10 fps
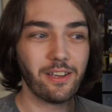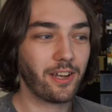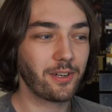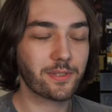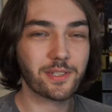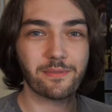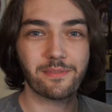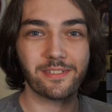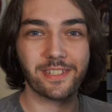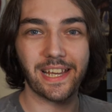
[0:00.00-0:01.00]

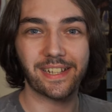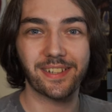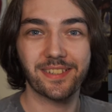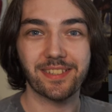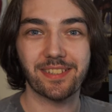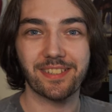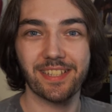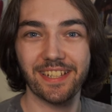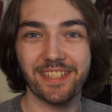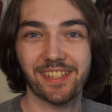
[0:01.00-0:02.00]
Tatakae
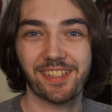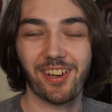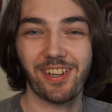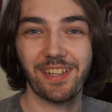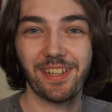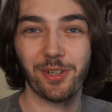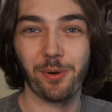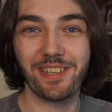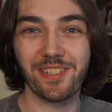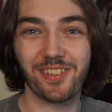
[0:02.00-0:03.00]

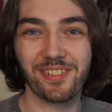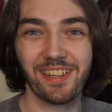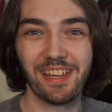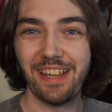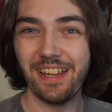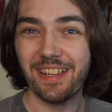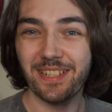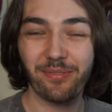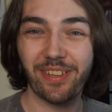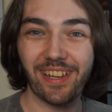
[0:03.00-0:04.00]
Ouendan.
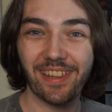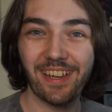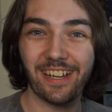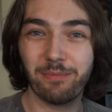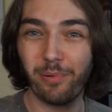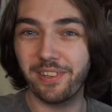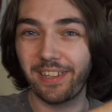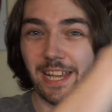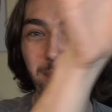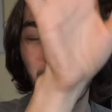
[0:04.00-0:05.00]
Something like that. I'll put the
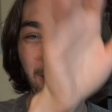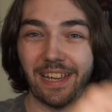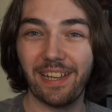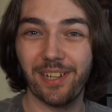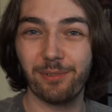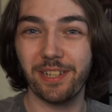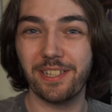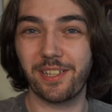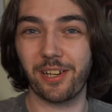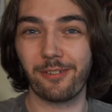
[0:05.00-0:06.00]
name up there. I
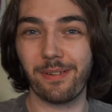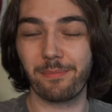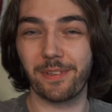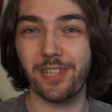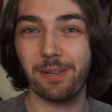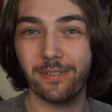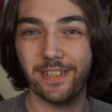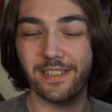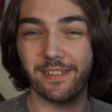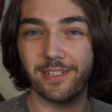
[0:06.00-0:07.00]
really can't remember the
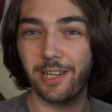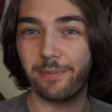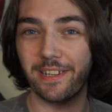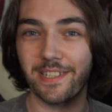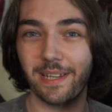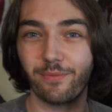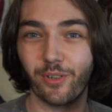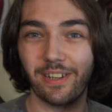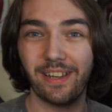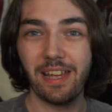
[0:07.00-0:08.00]
Japanese name
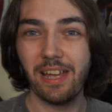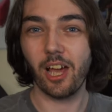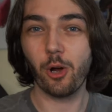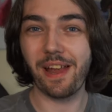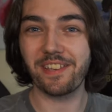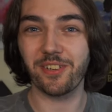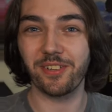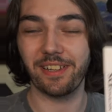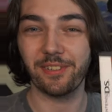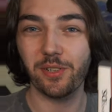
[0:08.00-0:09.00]
for it.
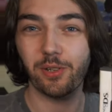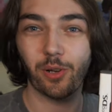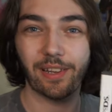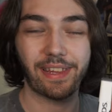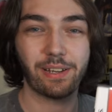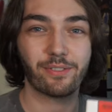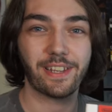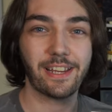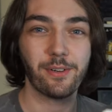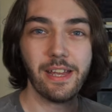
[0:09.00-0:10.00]
Ouendan, I'll just call it that for
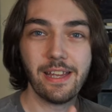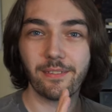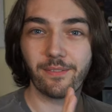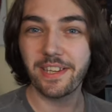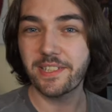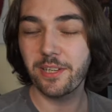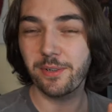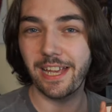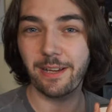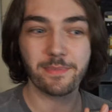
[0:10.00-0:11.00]
now. These 2
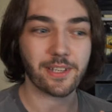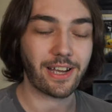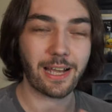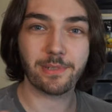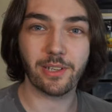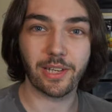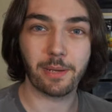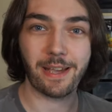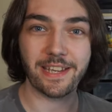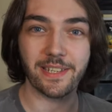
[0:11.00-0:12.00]
games are absolutely
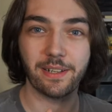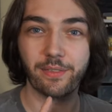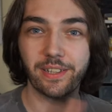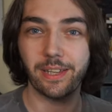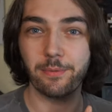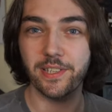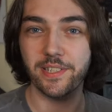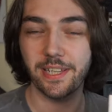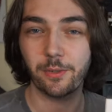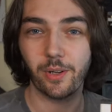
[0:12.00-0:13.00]
amazing. I think there was a
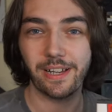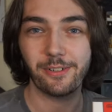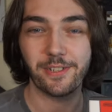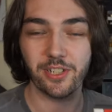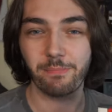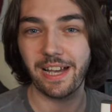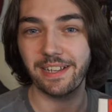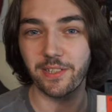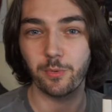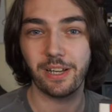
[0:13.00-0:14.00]
sequel out in
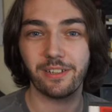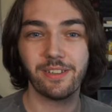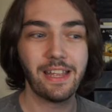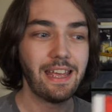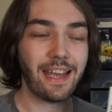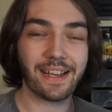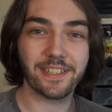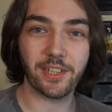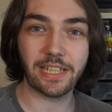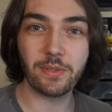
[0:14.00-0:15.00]
Japan as well.
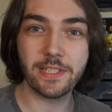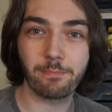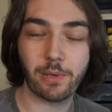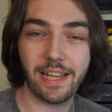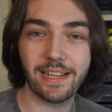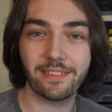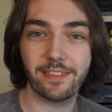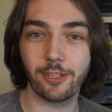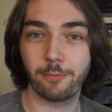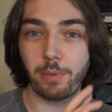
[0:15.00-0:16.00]
And I used to play
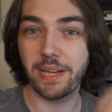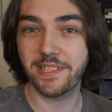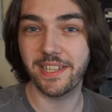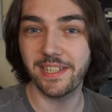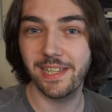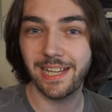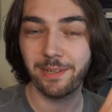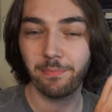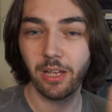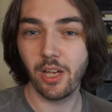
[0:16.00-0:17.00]
the PC
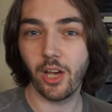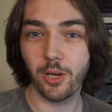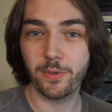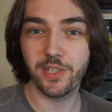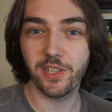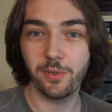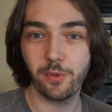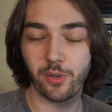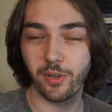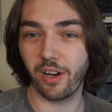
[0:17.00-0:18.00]
game Osu
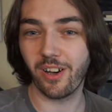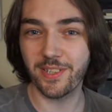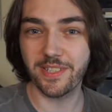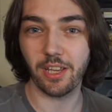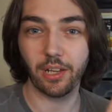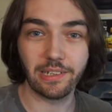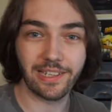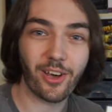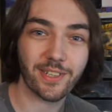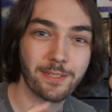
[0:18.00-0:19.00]
or Os a
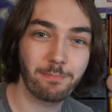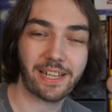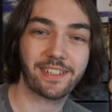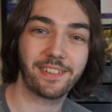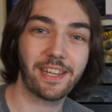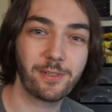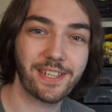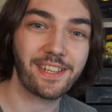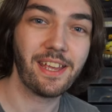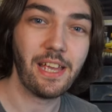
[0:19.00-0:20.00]
lot back at
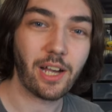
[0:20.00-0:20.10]
uni.